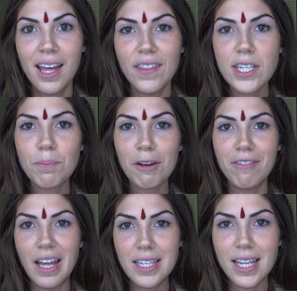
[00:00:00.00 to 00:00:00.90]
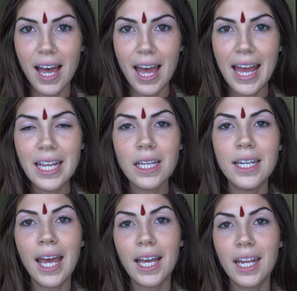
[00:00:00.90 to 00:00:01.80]
This prevents any
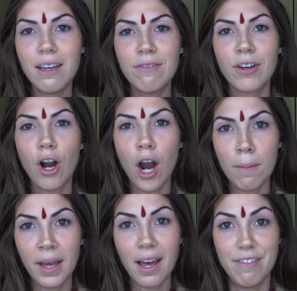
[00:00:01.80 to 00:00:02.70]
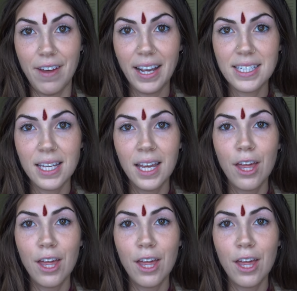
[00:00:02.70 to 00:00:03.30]
negative karmic effects